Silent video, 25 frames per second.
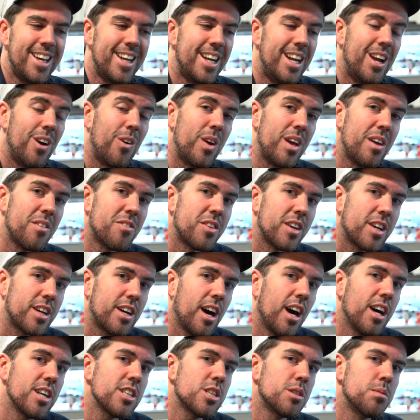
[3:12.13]
Now, if the
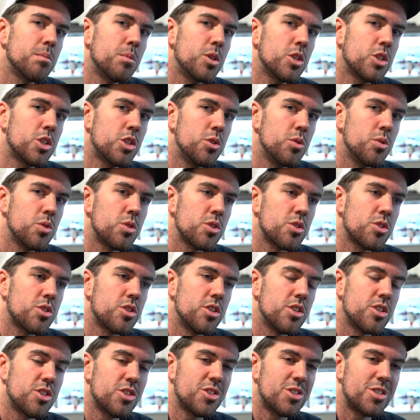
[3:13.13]
customer chooses
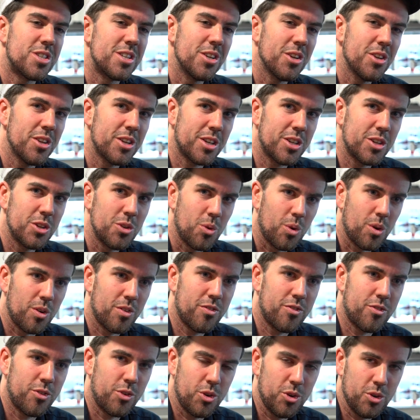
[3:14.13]
to still ignore
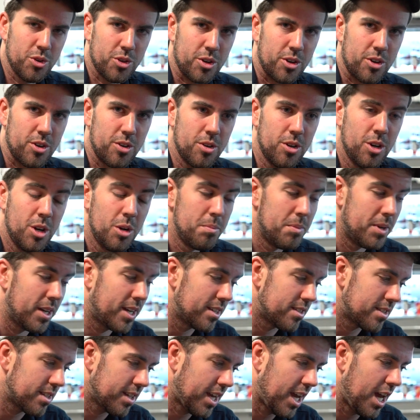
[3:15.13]
further,
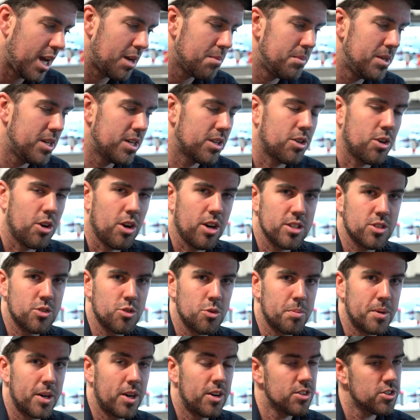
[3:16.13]
because it can be a cost
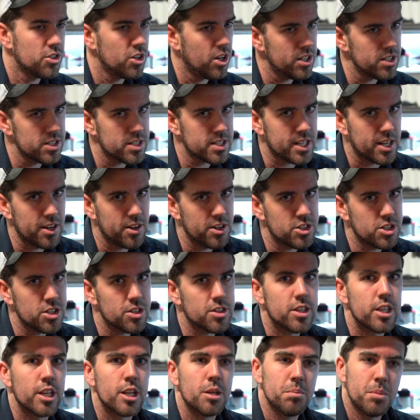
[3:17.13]
repair, it's not as scary as you
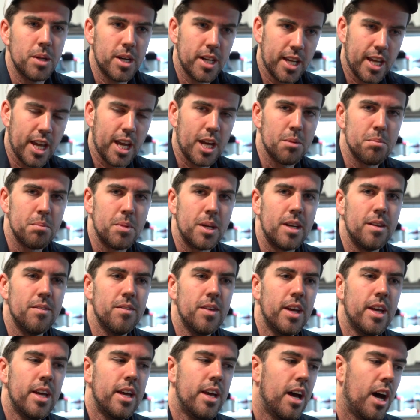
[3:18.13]
think, but it can be.
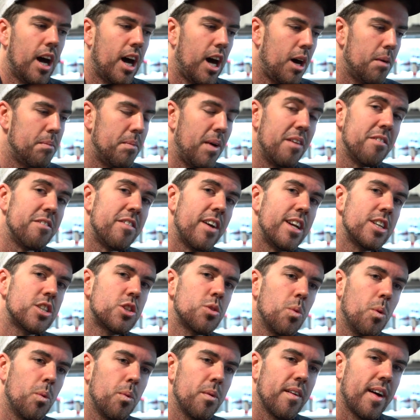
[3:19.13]
Um,
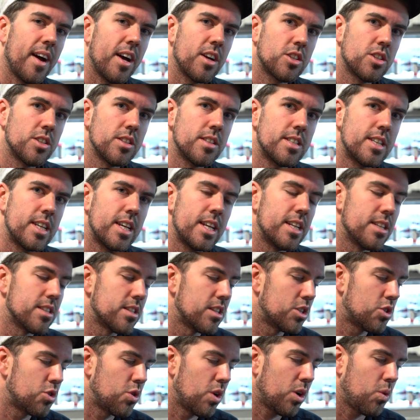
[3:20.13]
eventually, what we've actually seen is
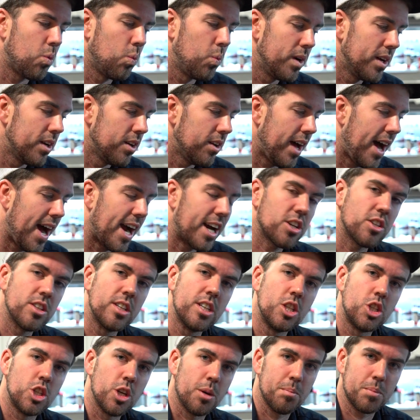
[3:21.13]
the truck will
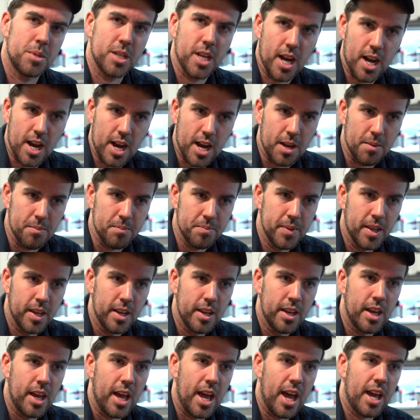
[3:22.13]
actually jump time.
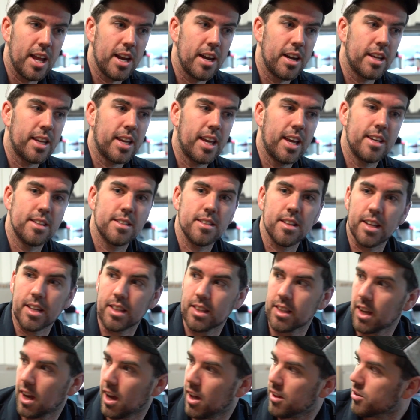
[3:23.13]
And in a case
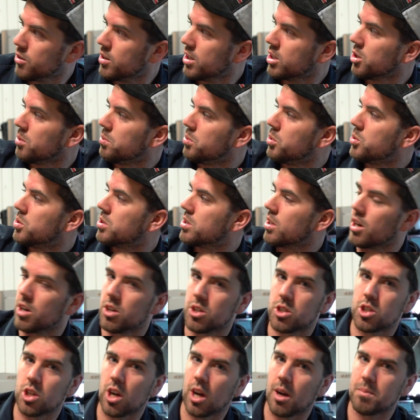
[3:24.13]
like the other EcoBoost in our
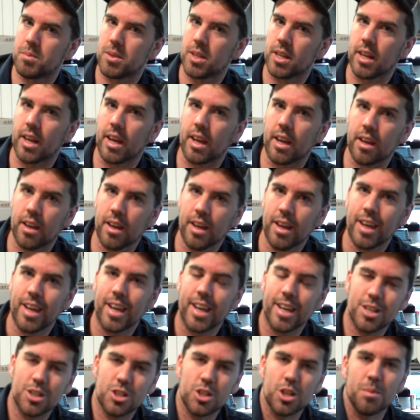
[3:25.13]
shop today,
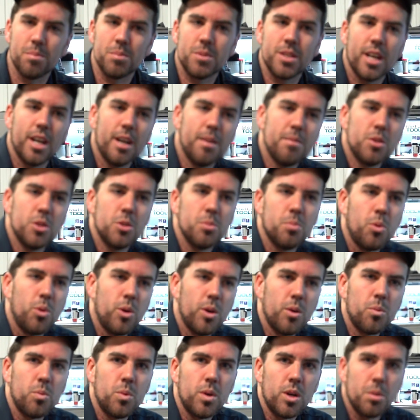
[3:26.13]
it jumped time to the
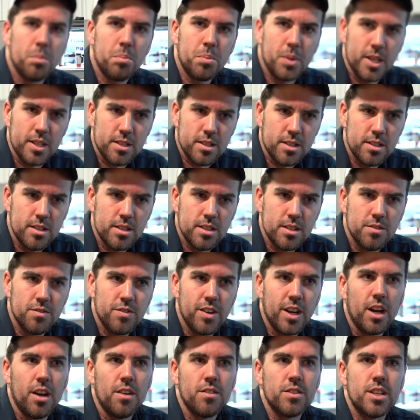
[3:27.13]
point where pistons and
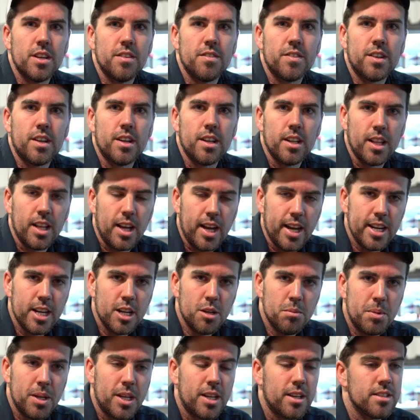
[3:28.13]
valves have
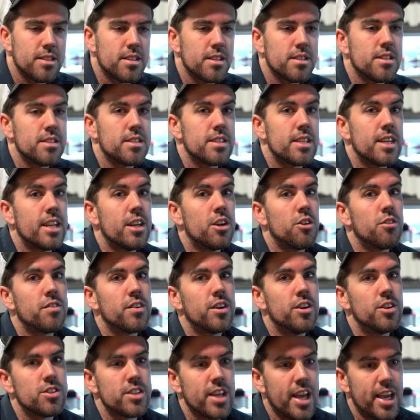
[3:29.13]
collided because this is an
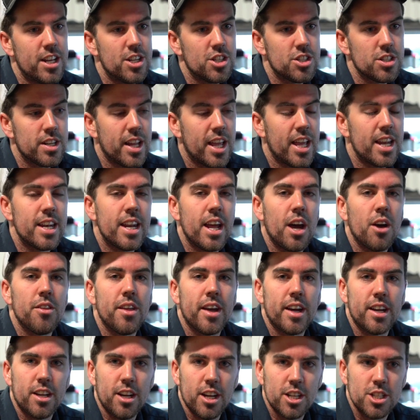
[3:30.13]
interference engine, and now
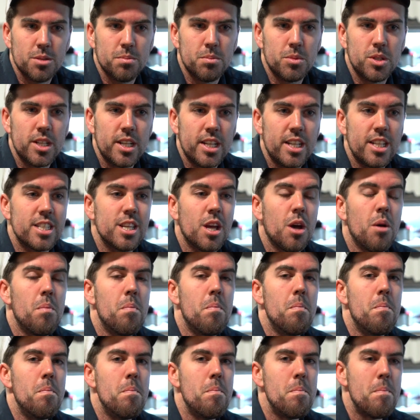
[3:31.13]
that customer needs
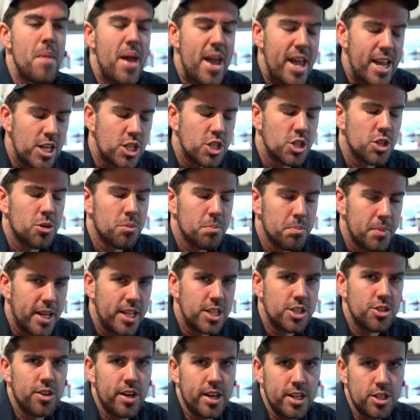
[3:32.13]
major,
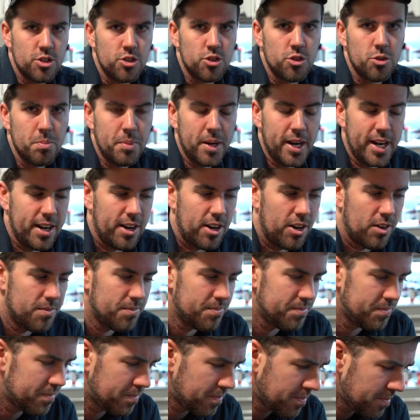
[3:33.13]
major engine repair.
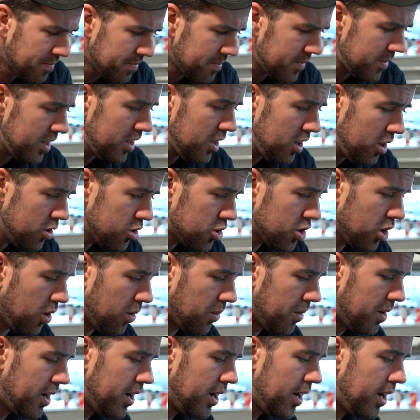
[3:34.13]
So,
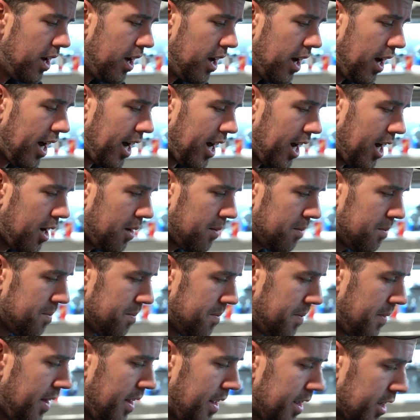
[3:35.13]
a
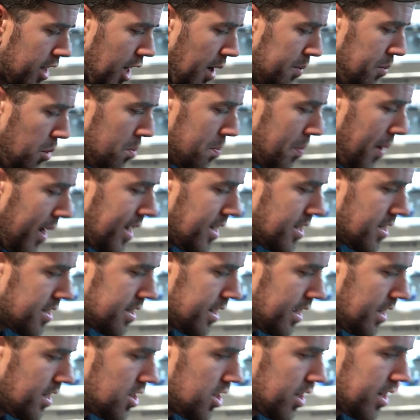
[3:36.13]
um, couple base
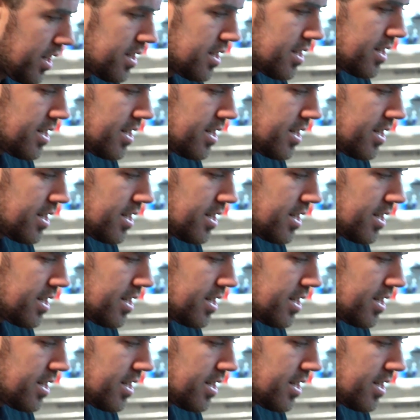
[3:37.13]
things you can